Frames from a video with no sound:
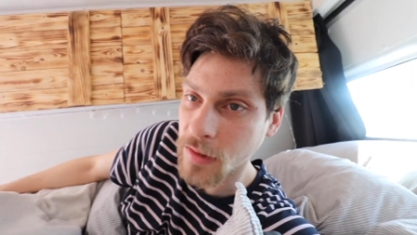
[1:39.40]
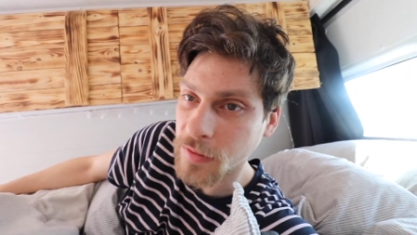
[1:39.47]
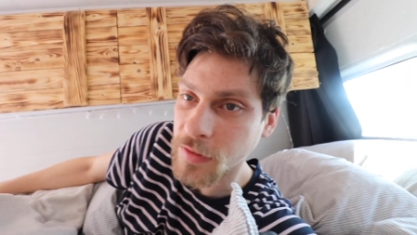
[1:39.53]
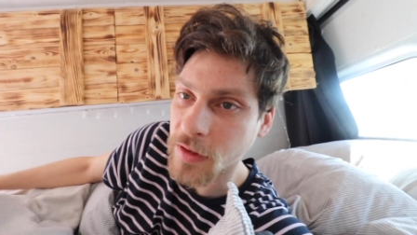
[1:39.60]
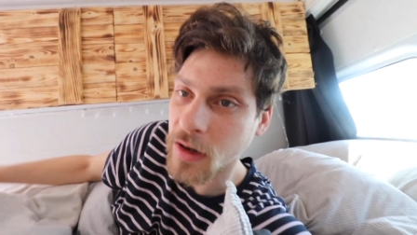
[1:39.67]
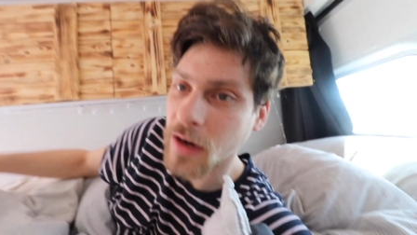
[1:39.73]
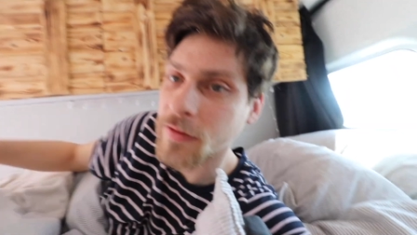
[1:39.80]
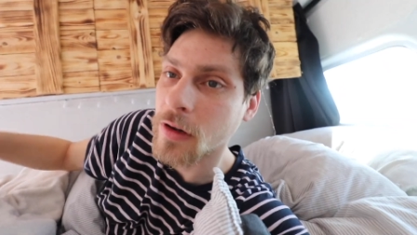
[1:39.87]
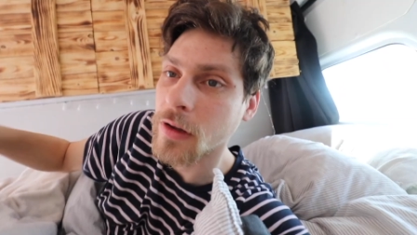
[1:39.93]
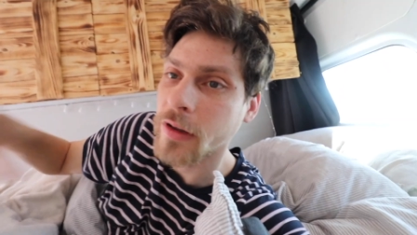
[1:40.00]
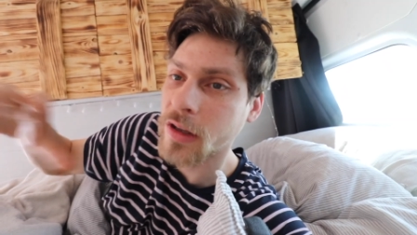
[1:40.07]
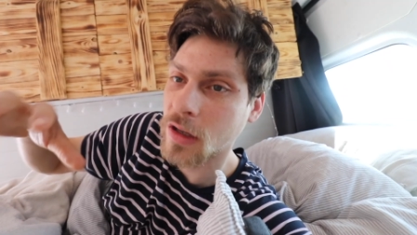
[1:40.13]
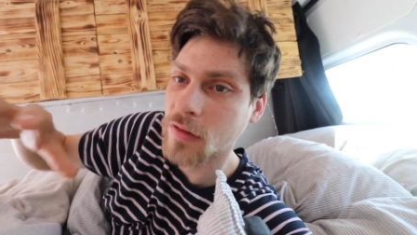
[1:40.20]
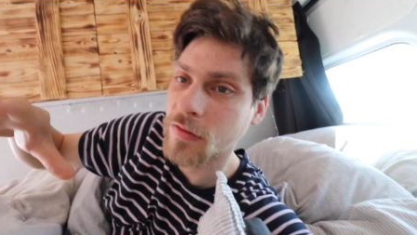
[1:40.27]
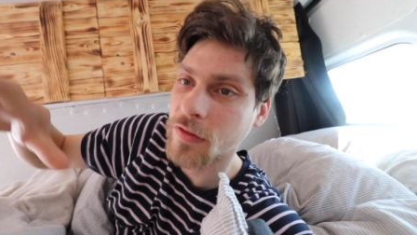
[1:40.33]
If you're ever
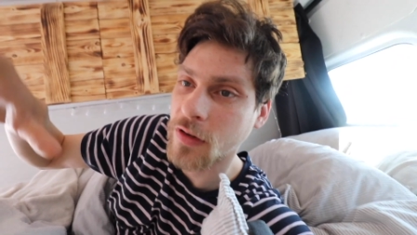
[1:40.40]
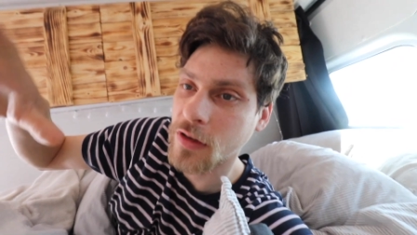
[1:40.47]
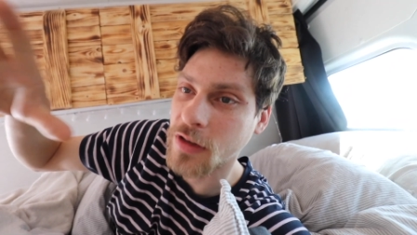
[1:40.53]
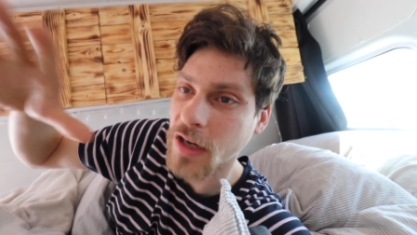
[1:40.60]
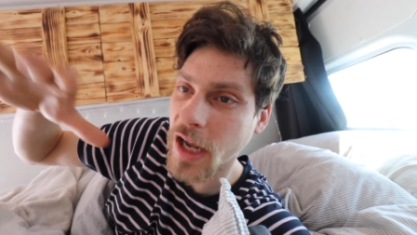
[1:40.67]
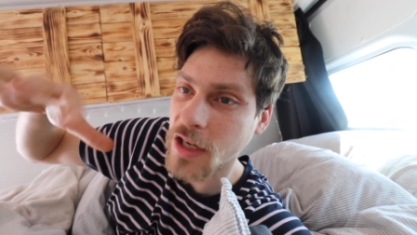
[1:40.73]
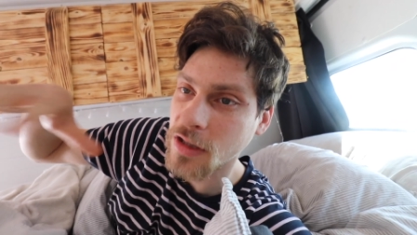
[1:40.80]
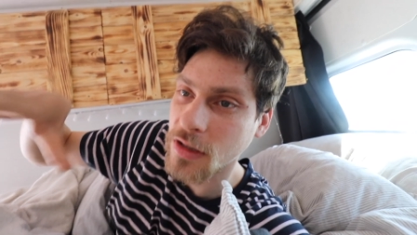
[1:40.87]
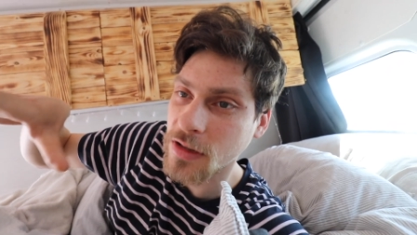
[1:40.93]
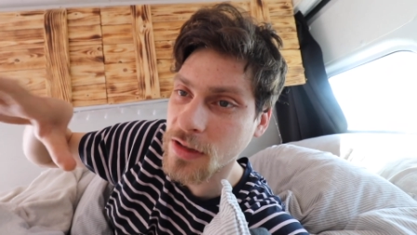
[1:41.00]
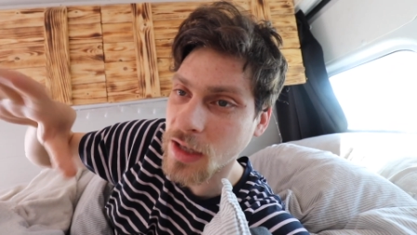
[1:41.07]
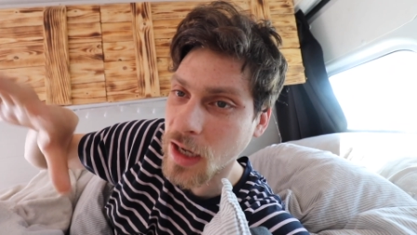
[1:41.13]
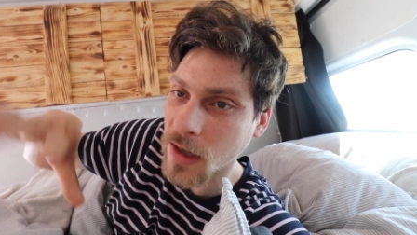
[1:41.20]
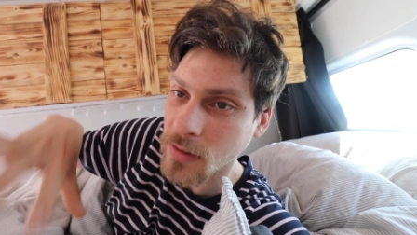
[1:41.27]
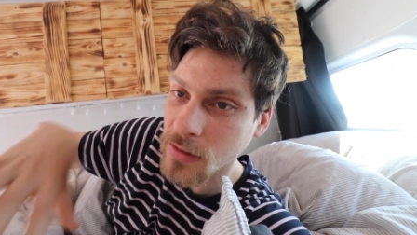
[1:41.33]
looking for nature
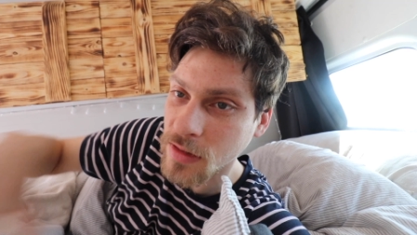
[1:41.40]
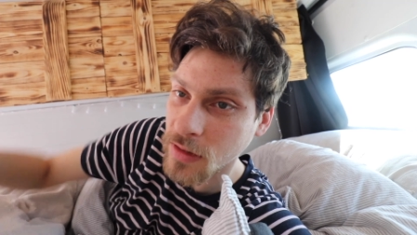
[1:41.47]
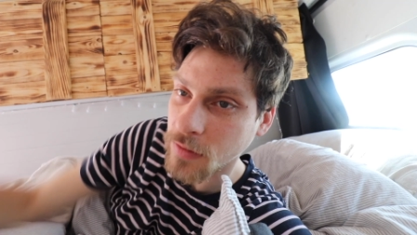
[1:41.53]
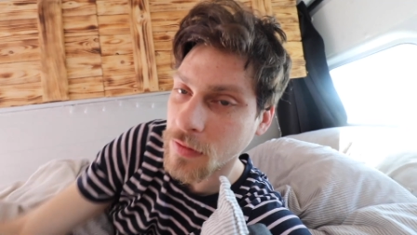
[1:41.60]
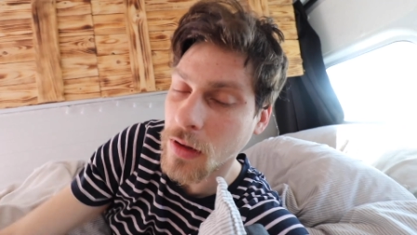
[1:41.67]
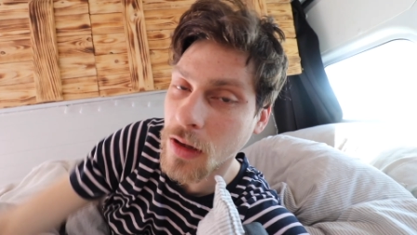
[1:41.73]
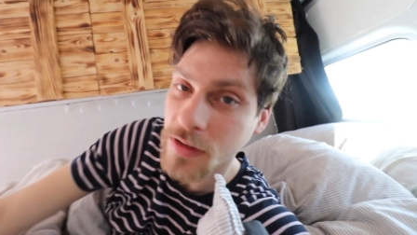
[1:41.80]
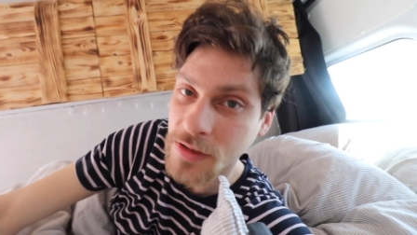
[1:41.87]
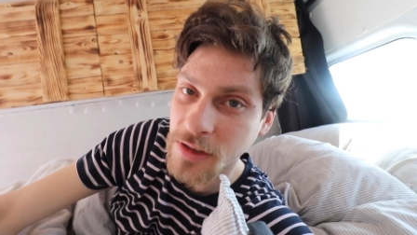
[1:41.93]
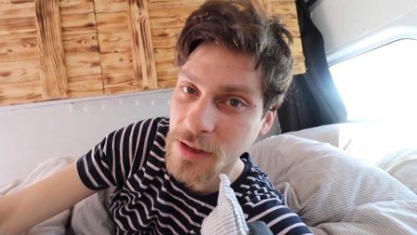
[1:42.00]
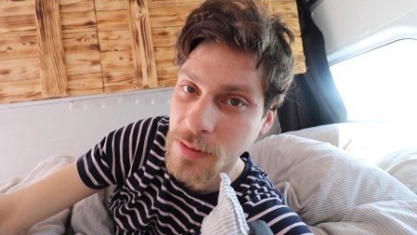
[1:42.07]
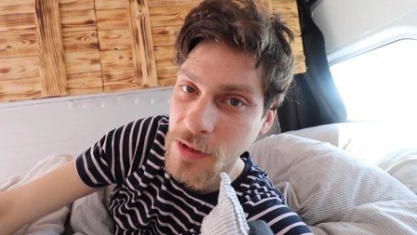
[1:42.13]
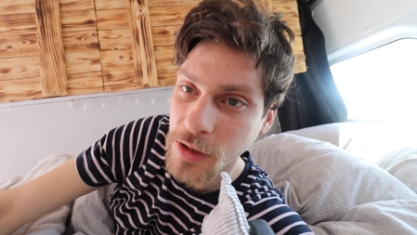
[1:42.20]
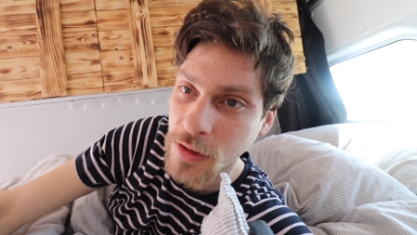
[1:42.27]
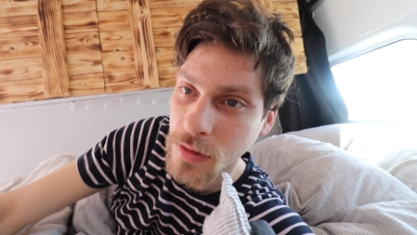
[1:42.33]
sounds to fall
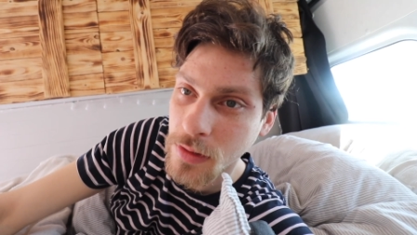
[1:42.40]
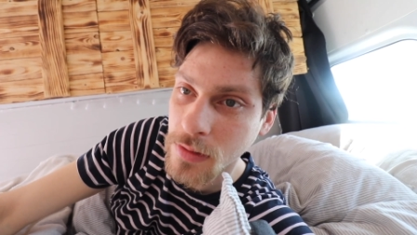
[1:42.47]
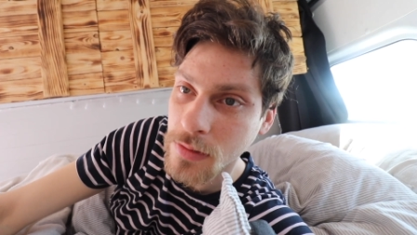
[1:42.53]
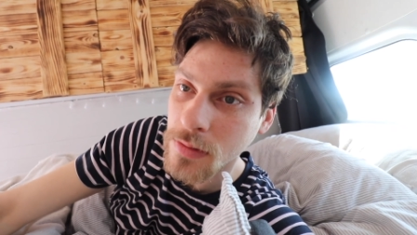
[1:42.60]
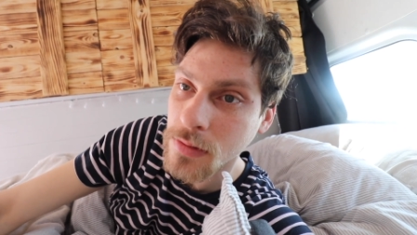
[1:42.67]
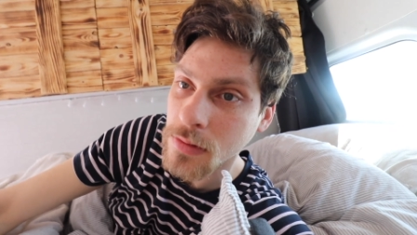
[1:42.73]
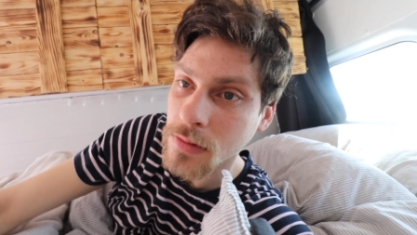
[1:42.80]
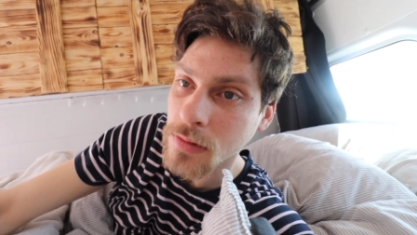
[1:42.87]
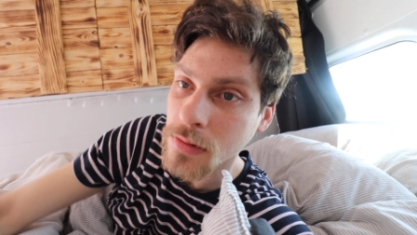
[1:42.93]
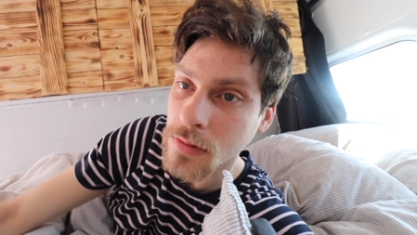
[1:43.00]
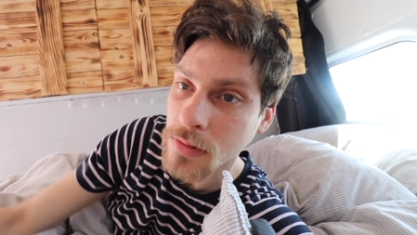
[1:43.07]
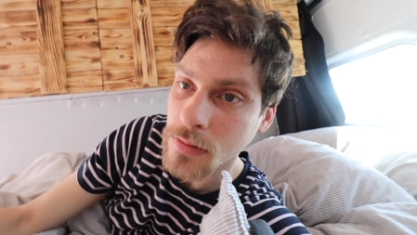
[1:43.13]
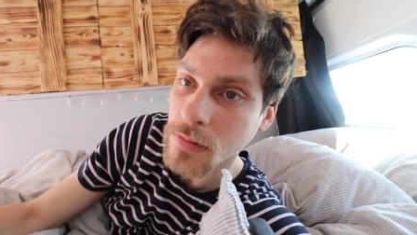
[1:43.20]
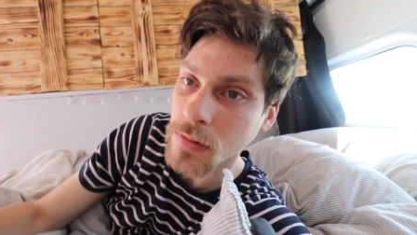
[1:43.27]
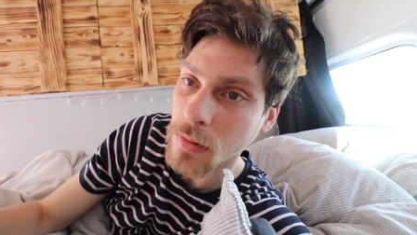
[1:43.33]
asleep to,
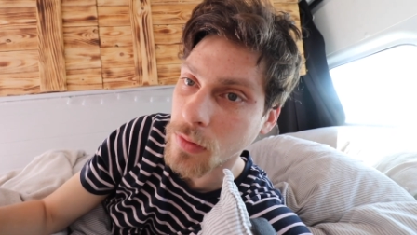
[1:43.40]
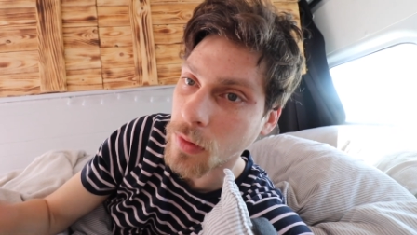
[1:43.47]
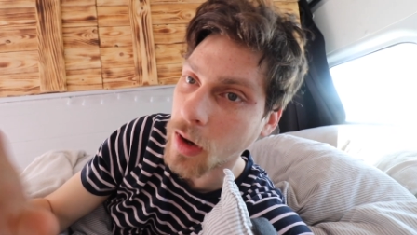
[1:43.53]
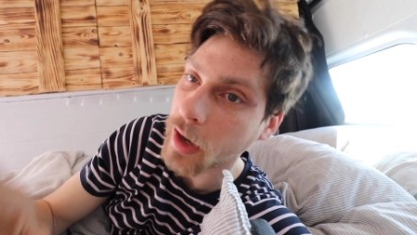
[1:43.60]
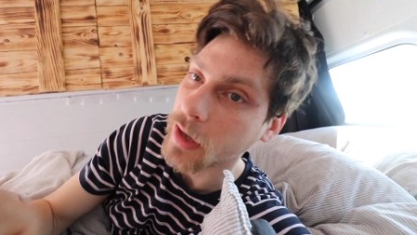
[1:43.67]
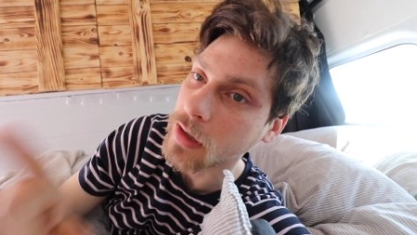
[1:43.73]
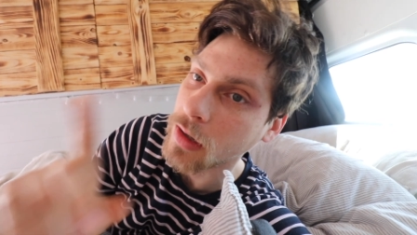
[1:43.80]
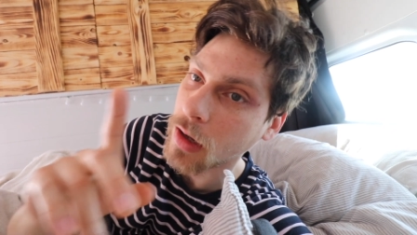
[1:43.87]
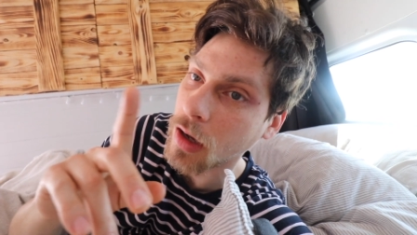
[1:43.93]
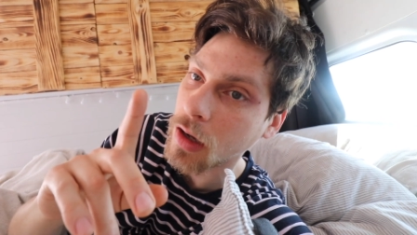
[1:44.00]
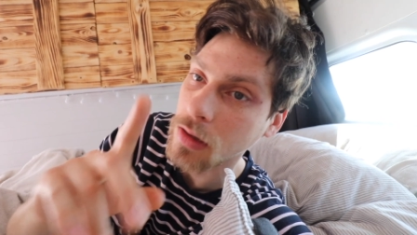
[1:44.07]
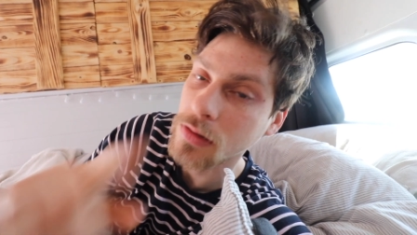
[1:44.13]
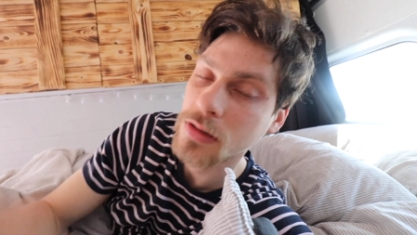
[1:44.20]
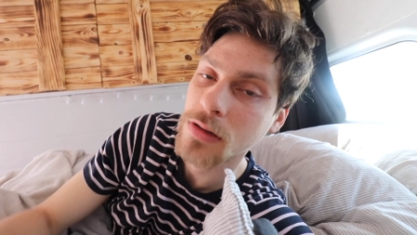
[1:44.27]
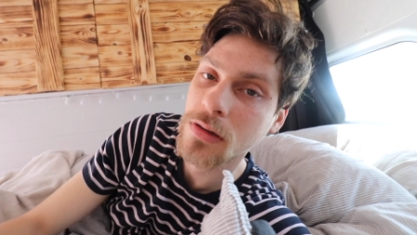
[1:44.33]
whining
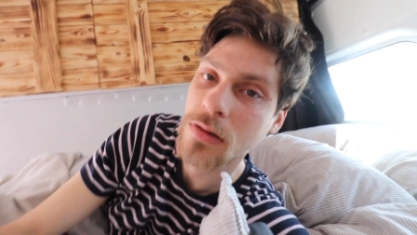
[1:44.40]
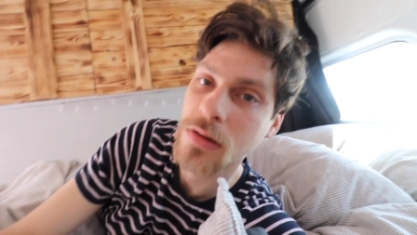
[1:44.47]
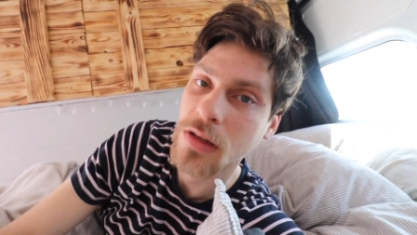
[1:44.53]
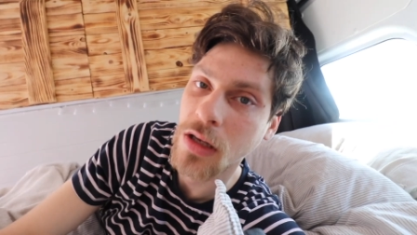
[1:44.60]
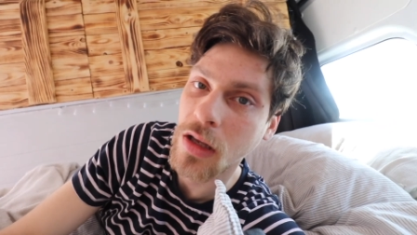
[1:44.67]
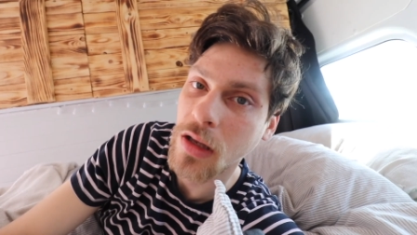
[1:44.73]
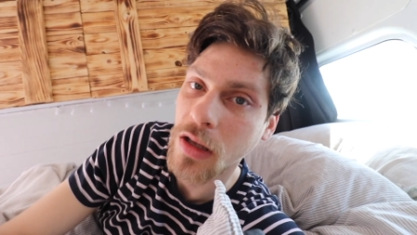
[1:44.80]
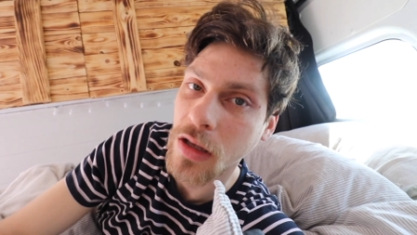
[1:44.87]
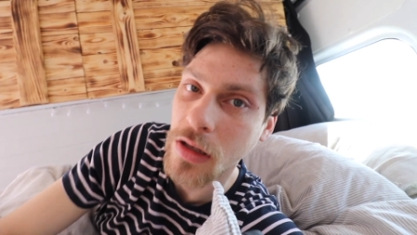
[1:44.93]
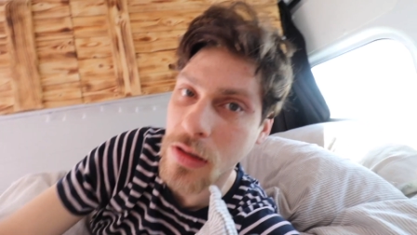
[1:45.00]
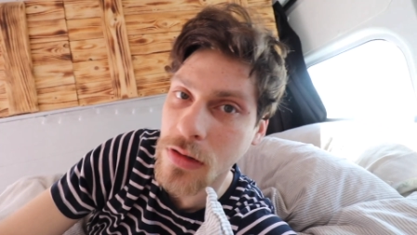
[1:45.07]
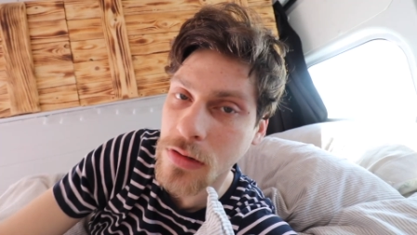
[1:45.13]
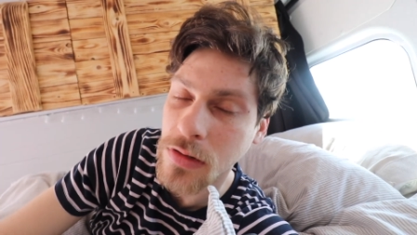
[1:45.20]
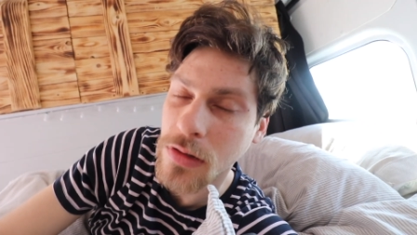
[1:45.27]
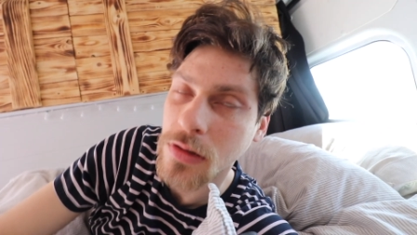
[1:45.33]
dogs
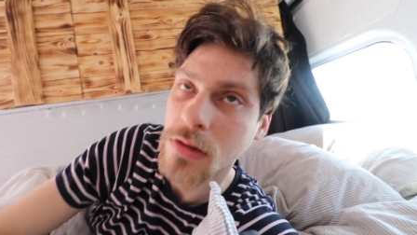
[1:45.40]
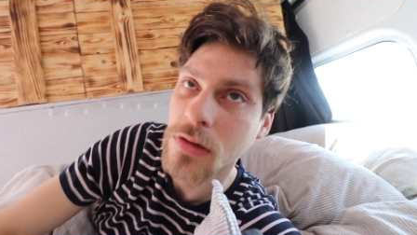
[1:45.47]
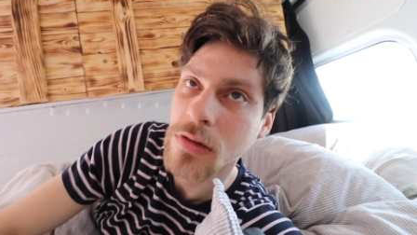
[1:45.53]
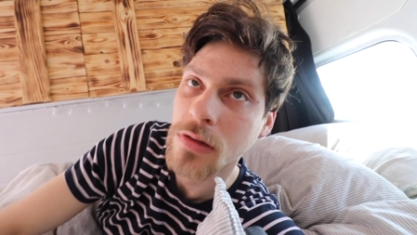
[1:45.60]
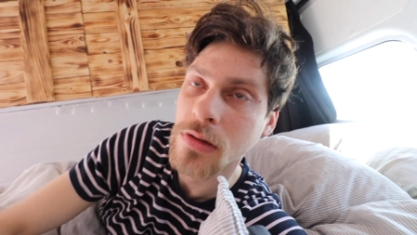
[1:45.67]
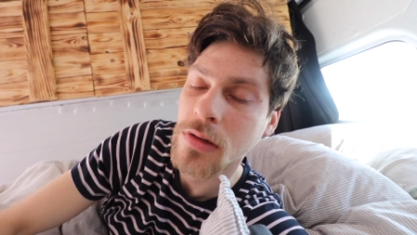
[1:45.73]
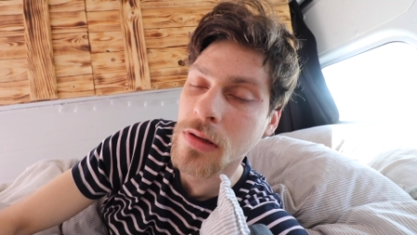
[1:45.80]
is